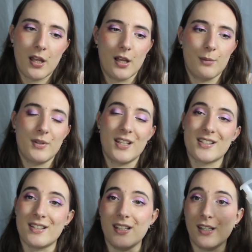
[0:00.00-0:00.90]

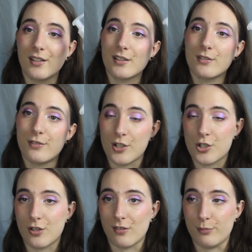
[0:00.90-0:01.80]
That's the
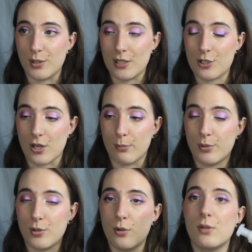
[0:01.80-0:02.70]
Function of Beauty
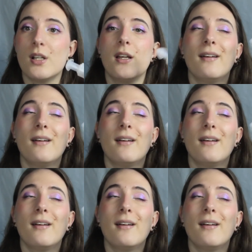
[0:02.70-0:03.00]
shampoo.